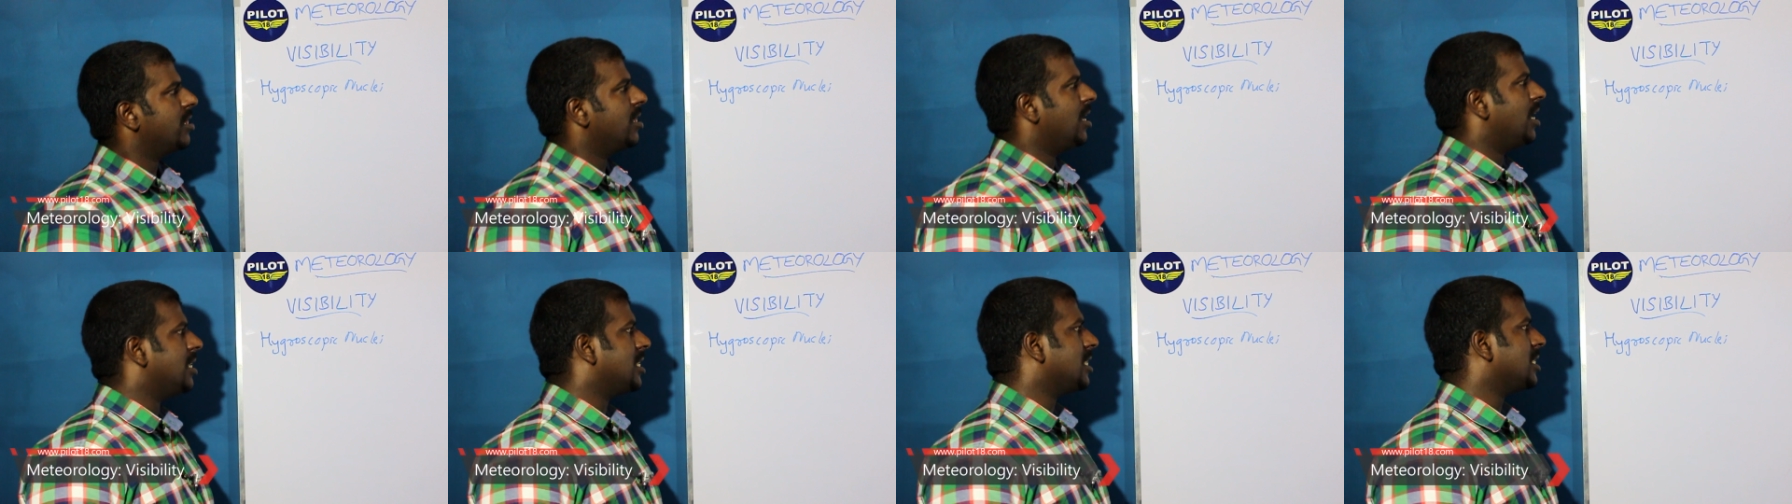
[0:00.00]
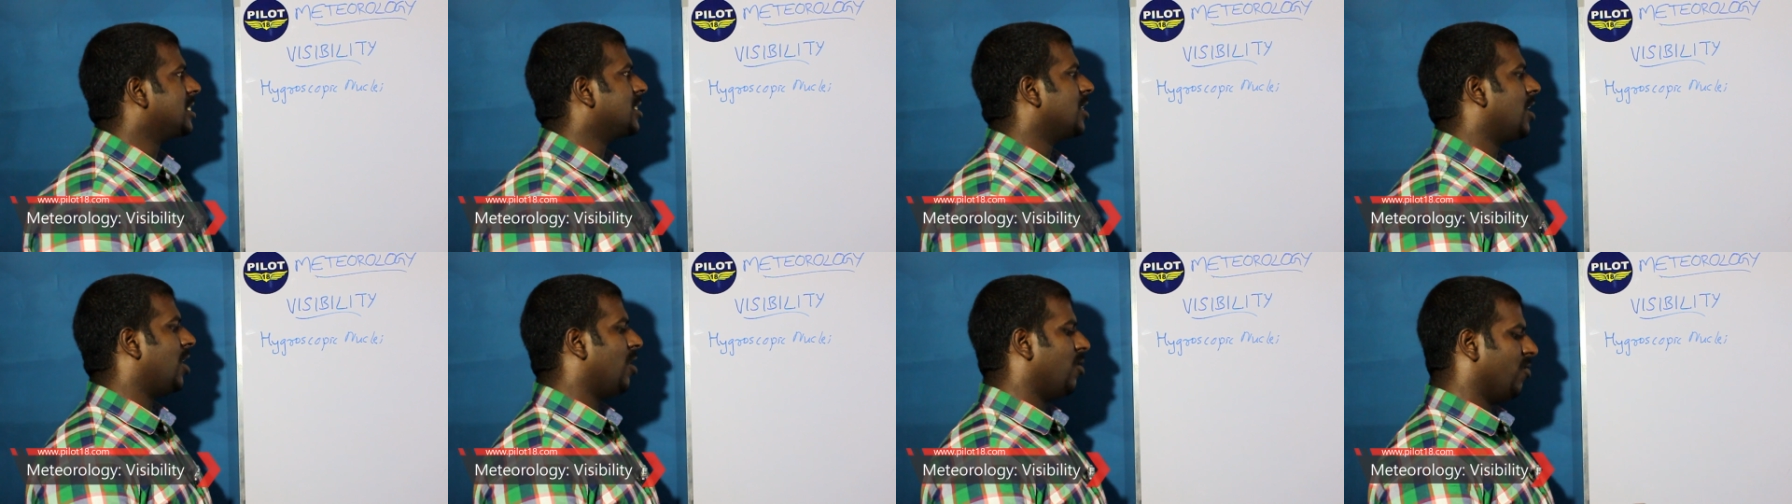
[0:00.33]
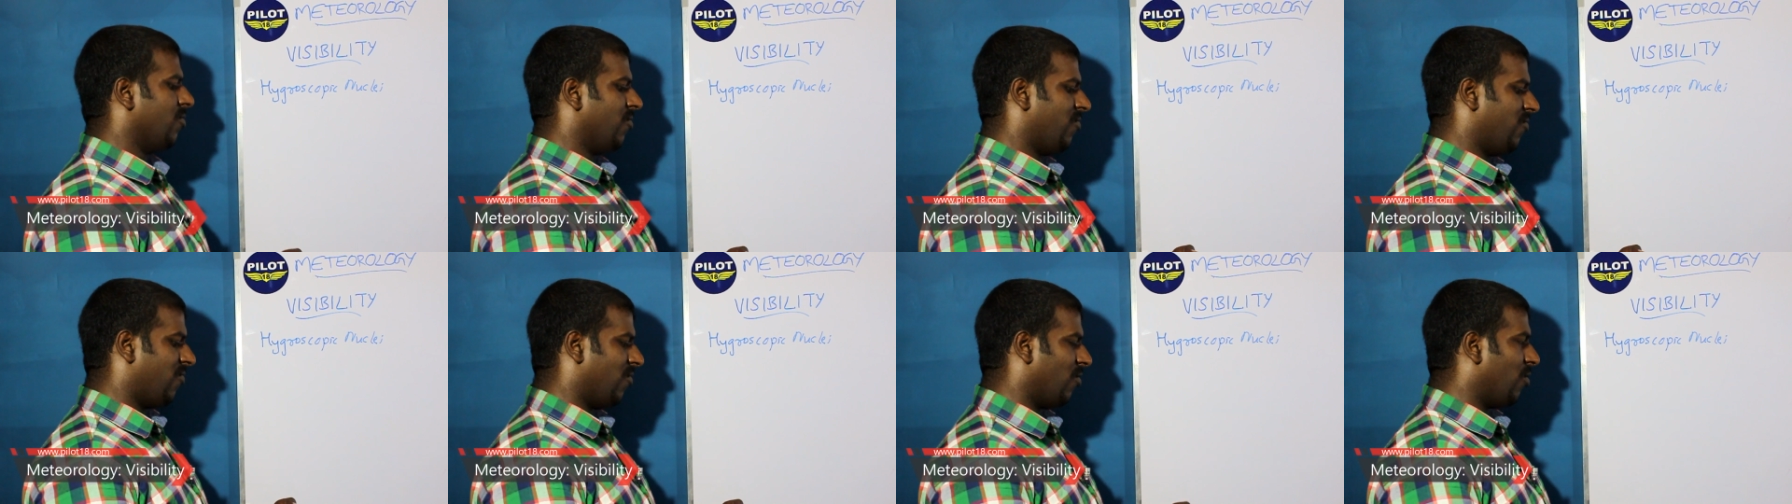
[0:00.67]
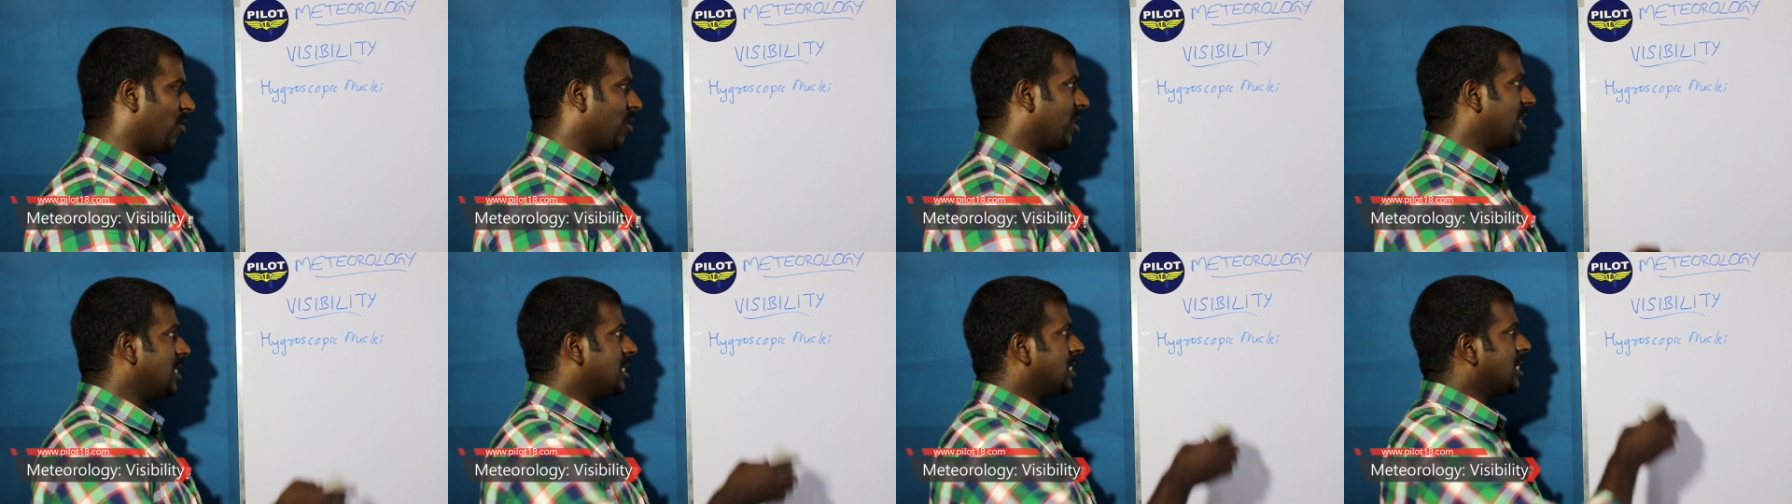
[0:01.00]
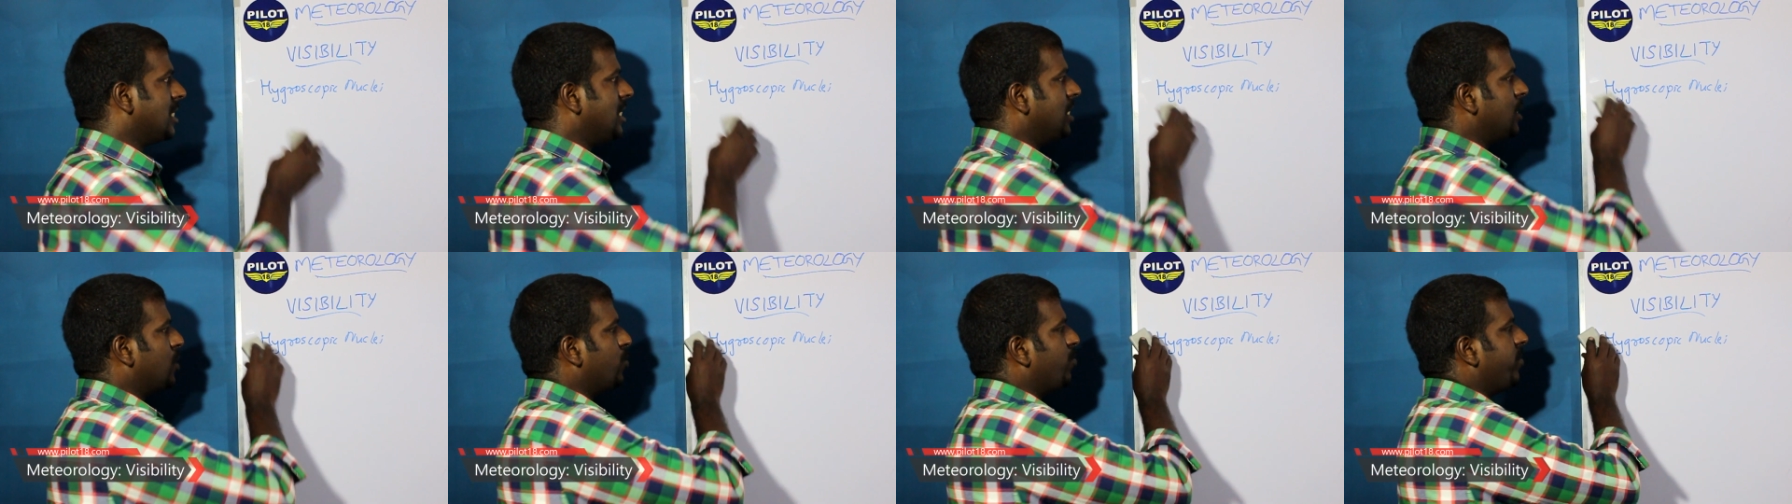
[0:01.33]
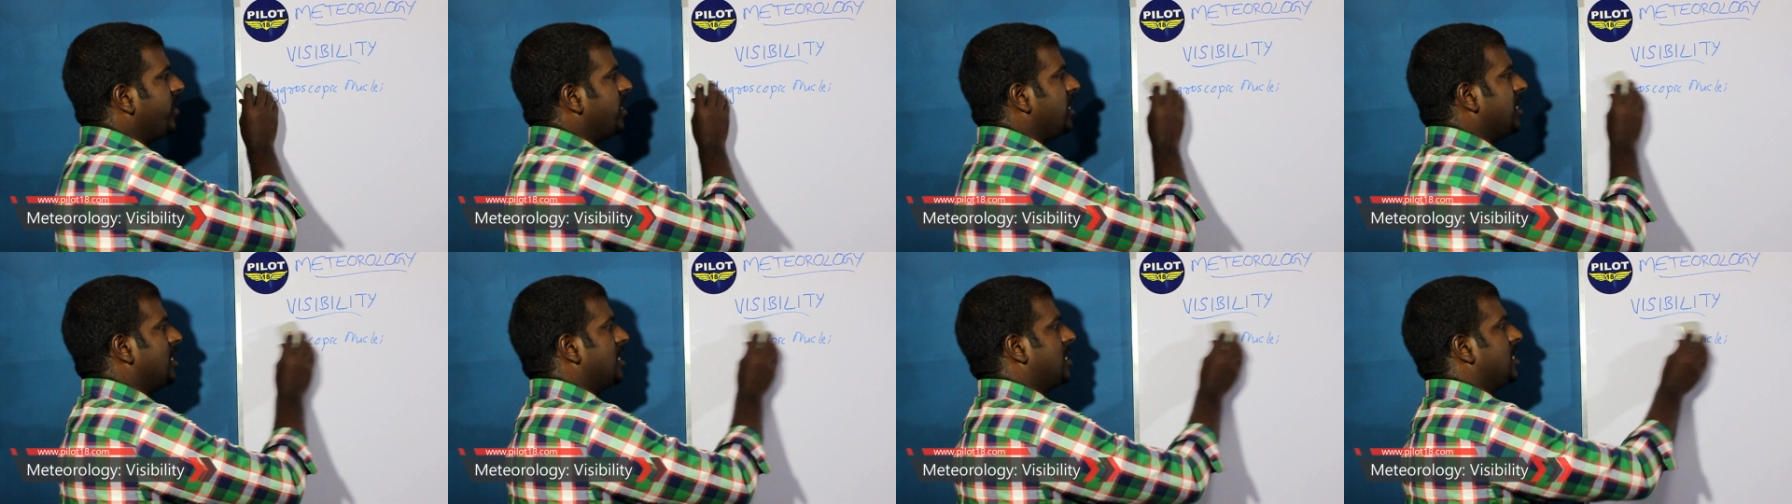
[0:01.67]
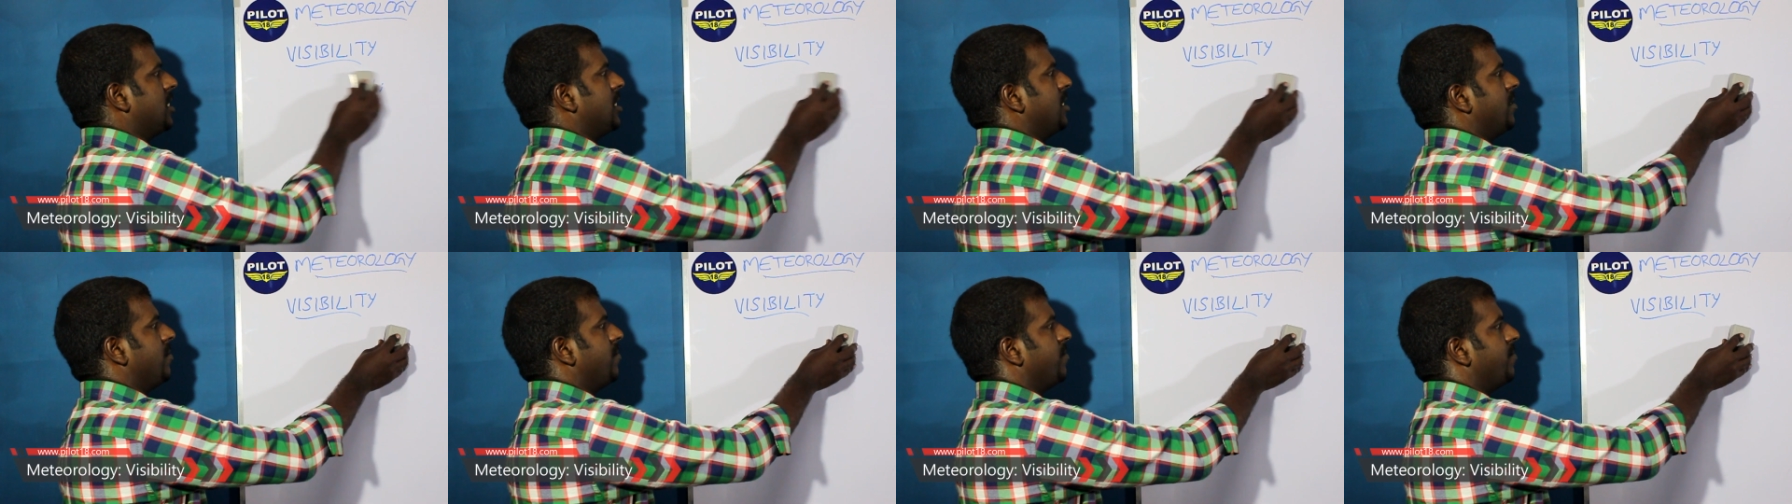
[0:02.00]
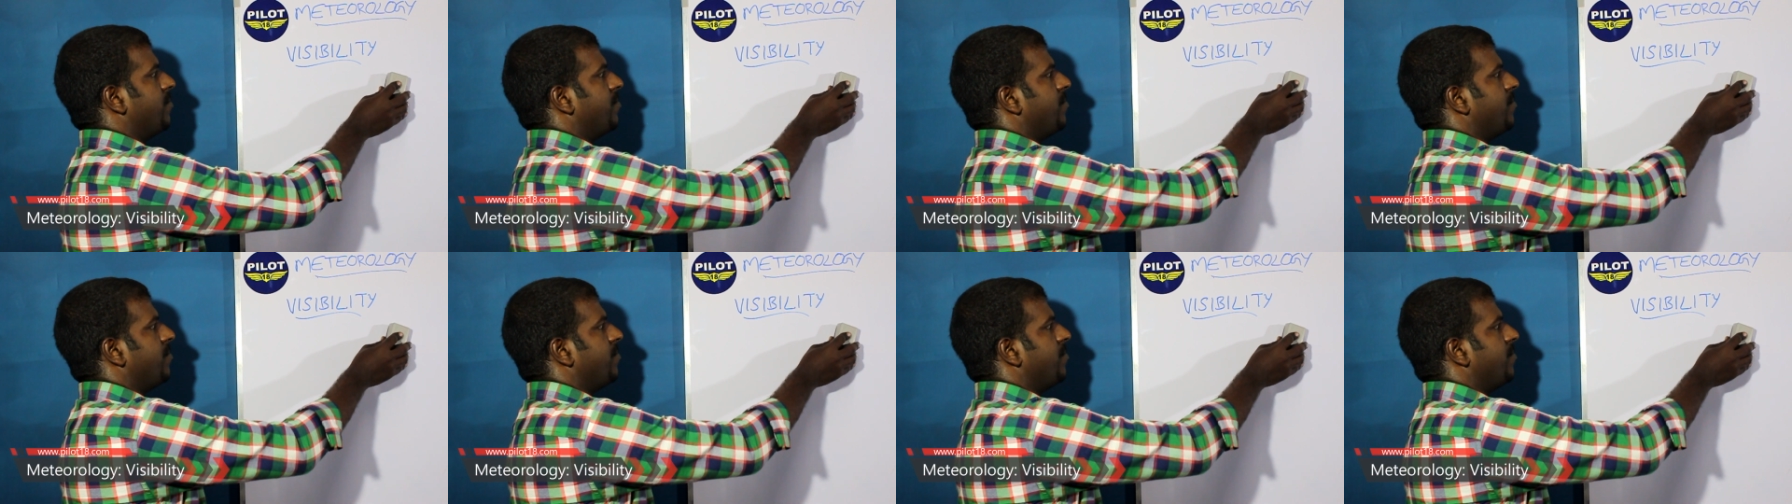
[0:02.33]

That is how fog is dispersed